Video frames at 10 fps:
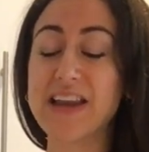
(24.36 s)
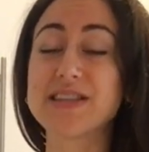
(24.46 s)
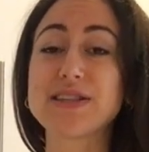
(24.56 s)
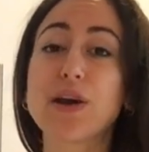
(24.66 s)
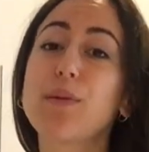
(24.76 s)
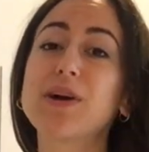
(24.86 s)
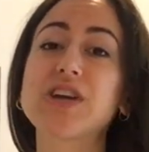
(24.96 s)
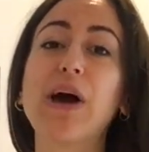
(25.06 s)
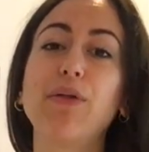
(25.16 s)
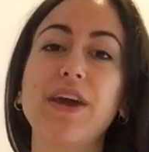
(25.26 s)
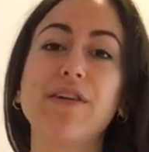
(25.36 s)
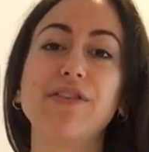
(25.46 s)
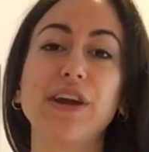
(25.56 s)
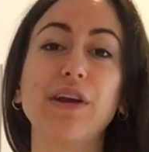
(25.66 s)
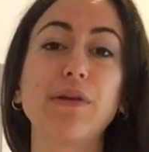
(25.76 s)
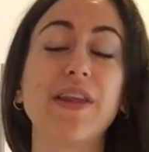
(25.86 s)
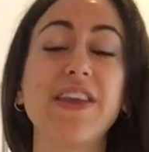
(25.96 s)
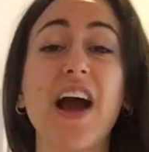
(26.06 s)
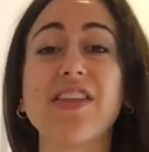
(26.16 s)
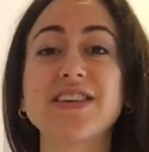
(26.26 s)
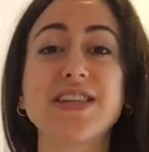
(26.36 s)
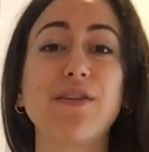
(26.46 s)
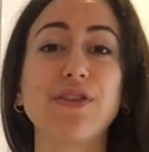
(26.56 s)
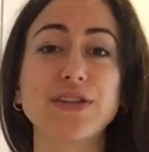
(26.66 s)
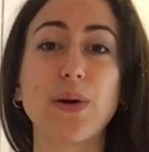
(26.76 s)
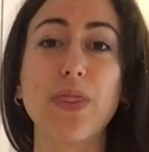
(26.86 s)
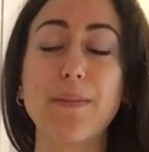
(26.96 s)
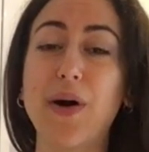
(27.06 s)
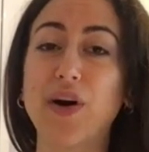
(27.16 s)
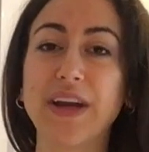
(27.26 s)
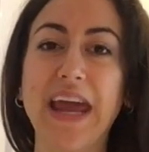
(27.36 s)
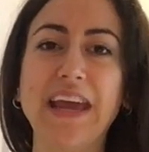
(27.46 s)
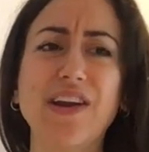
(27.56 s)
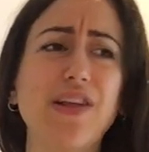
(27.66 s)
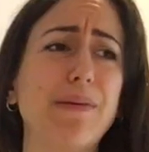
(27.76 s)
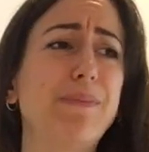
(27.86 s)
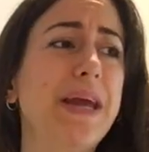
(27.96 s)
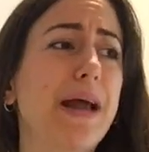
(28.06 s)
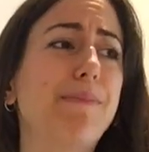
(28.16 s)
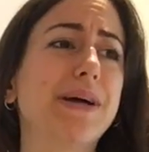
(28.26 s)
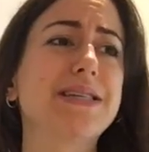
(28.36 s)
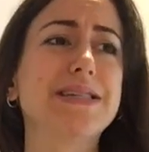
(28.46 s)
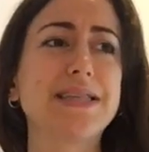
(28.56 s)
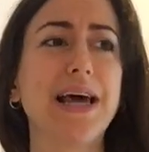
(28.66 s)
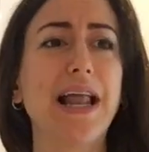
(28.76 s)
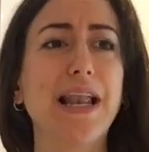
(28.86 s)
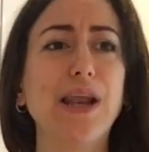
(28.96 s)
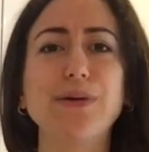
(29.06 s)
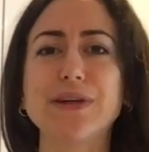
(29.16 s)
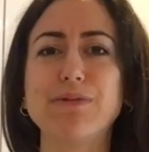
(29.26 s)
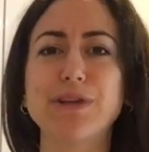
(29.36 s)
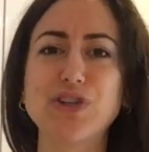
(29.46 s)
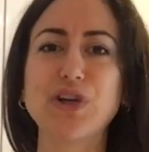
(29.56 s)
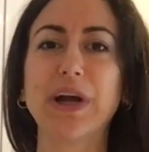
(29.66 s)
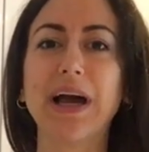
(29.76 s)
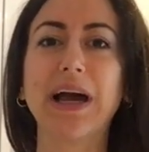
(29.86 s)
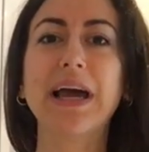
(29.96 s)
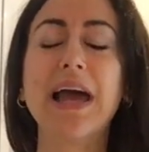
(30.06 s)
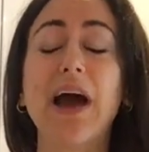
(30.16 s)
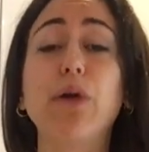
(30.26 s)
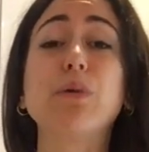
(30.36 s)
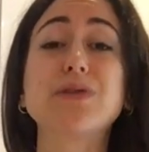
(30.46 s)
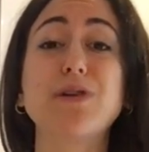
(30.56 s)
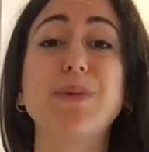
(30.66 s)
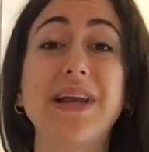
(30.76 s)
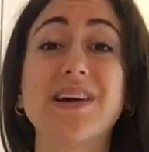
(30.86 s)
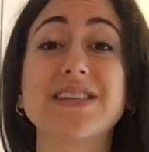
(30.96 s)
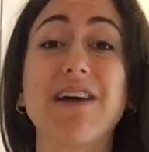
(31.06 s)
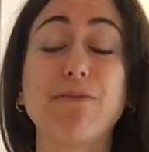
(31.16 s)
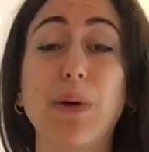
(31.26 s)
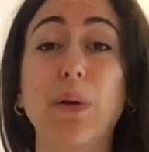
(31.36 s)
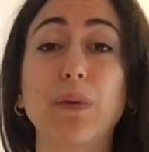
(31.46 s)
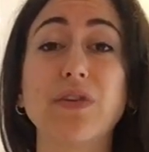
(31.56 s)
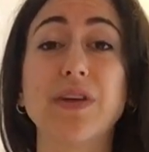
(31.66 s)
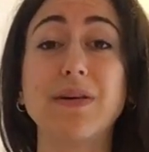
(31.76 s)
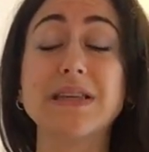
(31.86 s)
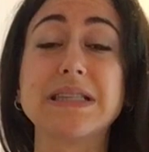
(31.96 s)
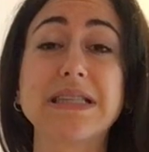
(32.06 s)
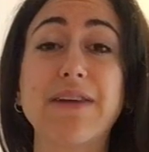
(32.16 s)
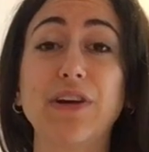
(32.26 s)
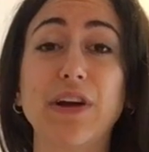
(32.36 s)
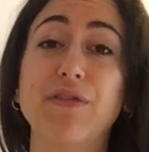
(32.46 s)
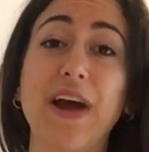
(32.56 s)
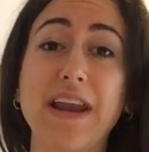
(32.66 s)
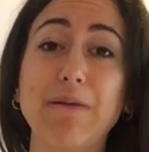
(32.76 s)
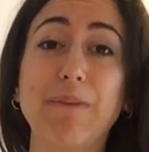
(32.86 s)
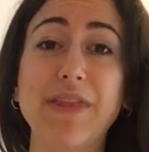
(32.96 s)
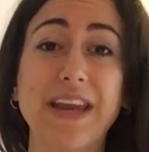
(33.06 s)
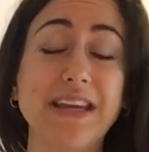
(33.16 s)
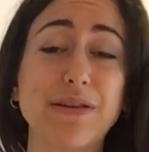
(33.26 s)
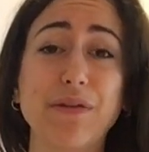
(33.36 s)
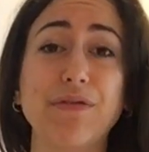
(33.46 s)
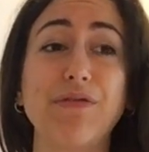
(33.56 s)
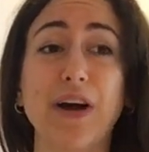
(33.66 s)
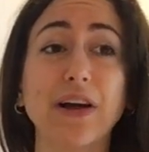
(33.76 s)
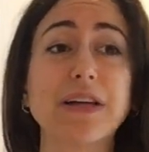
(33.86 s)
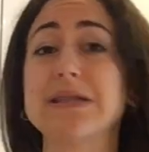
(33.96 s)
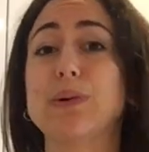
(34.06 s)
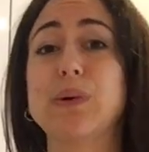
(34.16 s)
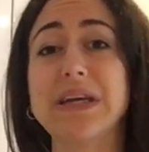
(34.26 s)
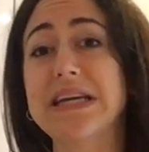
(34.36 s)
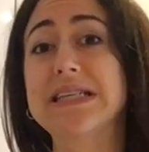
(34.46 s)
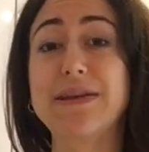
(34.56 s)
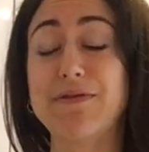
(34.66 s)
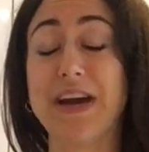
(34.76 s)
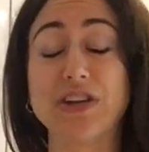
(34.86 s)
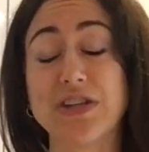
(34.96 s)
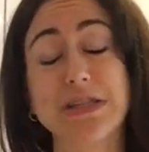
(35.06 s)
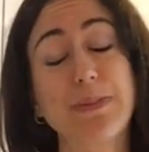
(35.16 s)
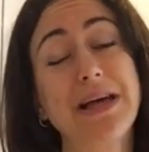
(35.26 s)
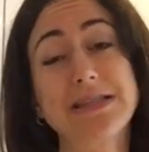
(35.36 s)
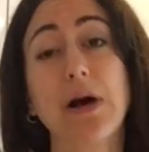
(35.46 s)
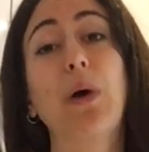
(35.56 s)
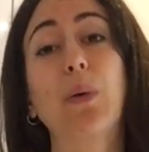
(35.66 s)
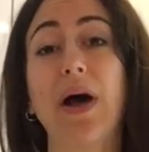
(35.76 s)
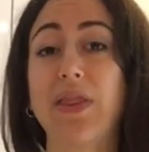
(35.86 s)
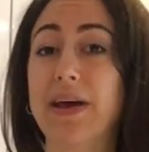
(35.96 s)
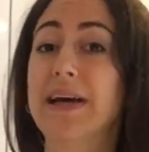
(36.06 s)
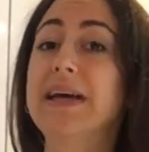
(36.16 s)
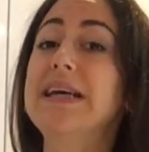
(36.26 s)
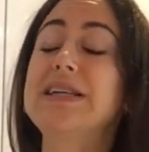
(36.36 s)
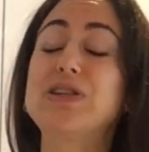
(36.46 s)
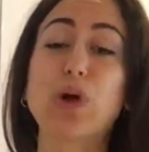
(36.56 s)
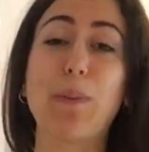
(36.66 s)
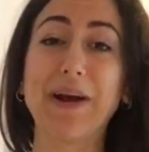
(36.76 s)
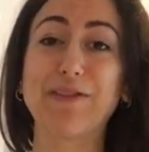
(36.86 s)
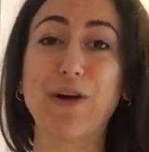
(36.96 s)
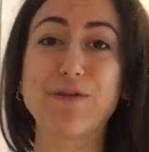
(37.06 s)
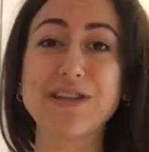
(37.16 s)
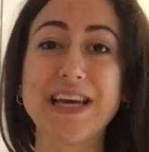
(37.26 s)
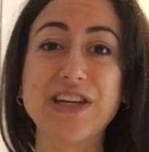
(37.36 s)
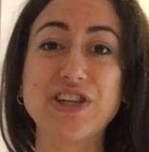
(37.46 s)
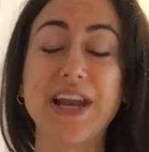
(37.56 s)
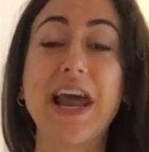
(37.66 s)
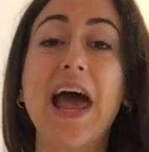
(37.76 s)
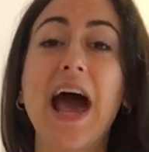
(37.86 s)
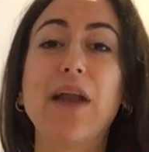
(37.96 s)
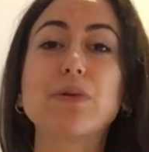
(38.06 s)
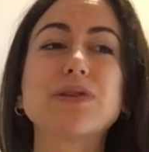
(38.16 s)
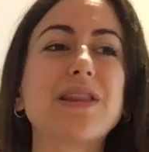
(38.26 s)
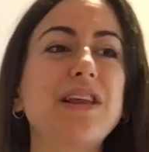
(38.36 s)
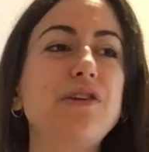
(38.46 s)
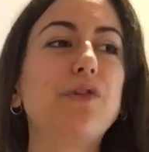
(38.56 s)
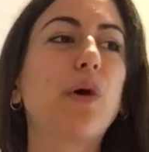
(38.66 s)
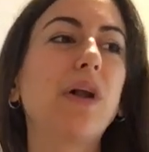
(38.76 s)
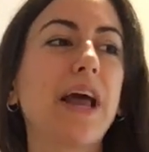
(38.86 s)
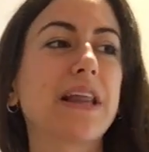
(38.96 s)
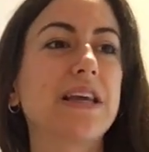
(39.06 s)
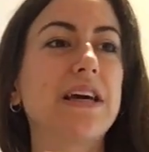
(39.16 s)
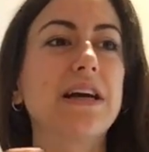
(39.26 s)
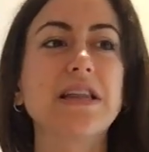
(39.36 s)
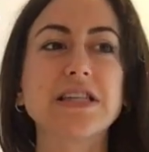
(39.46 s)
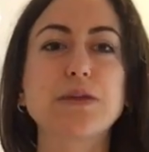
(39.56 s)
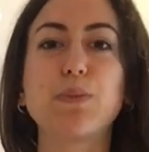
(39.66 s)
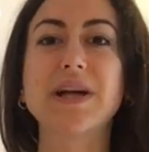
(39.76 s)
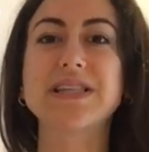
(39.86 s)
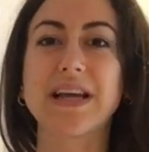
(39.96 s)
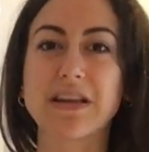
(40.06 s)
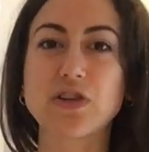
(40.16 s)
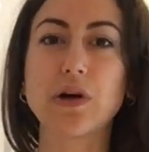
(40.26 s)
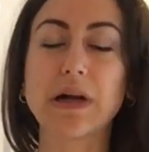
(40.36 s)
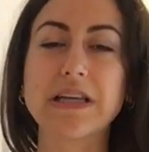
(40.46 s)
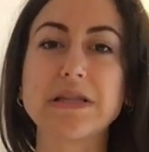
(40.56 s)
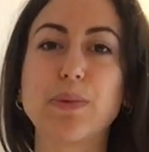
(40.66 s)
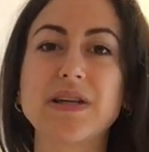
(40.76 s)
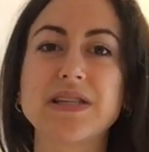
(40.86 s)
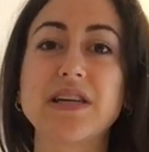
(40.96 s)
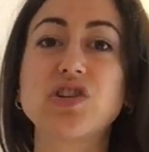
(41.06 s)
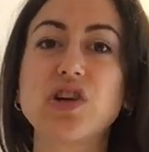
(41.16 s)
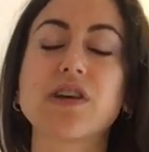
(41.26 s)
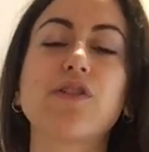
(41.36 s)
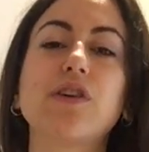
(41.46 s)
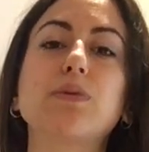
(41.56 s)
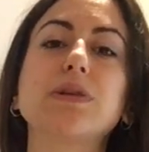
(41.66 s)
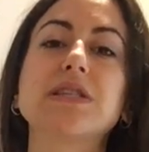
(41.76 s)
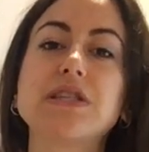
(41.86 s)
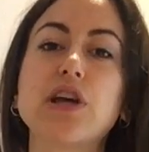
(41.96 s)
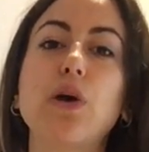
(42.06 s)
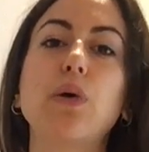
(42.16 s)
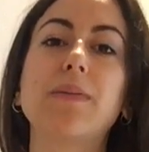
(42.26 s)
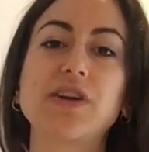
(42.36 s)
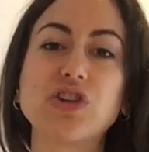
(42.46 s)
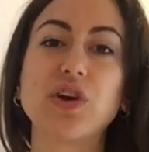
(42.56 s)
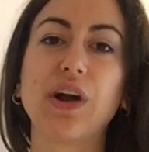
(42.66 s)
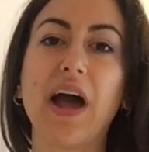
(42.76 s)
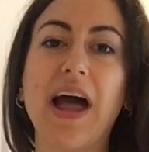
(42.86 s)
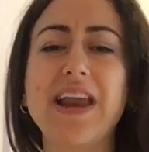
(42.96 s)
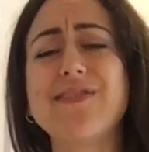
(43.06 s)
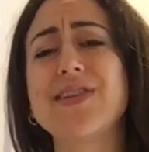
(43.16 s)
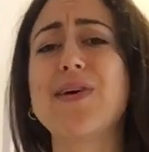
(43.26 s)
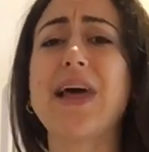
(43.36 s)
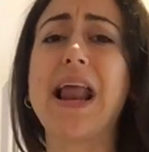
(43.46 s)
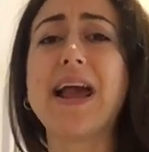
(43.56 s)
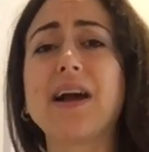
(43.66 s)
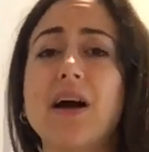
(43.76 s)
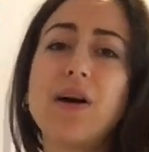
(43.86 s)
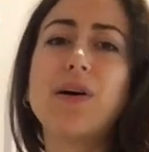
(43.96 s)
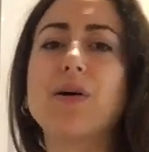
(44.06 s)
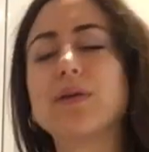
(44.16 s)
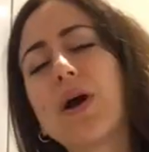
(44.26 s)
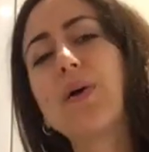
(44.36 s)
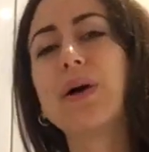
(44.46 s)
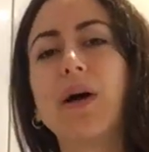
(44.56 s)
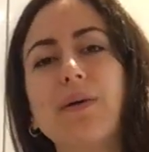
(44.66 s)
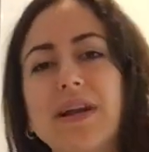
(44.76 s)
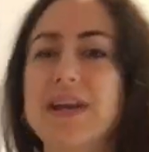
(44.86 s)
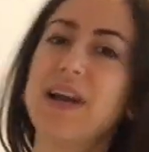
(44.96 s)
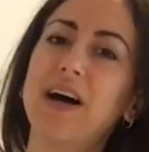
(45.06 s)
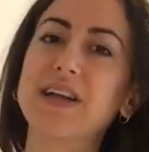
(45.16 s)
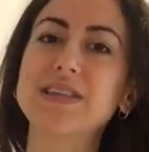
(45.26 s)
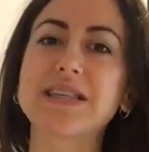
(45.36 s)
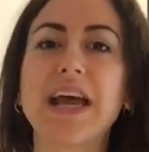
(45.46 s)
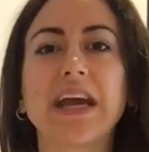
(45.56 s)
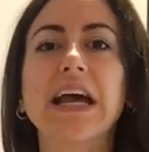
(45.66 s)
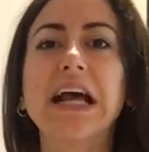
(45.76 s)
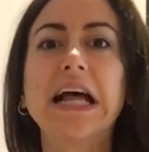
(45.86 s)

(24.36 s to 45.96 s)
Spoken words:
and it's so much healthier for you than the other stuff that's on the market. You know, the peanut butters that are loaded with sugar, and also peanuts have mold, so it's never good for anyone with any sort of fungus or yeast infections, but that's a whole other topic of conversation. And also then you've got like the spreads, like the chocolate spreads that are just filled with so much sugar, and even though they're like, oh, cocoa and nuts, like